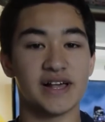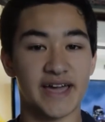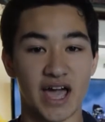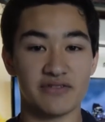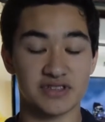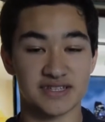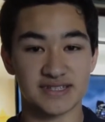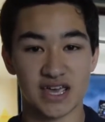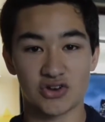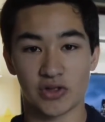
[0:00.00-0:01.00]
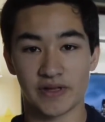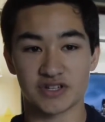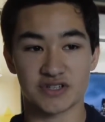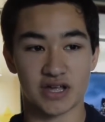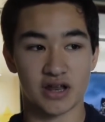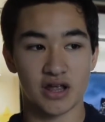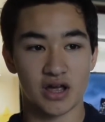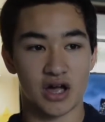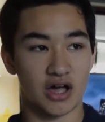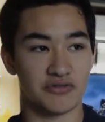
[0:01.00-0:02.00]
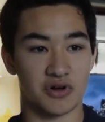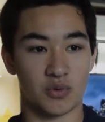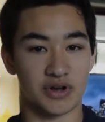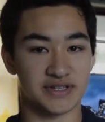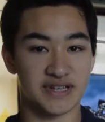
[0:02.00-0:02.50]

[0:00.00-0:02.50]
having the stand on there so that if I want to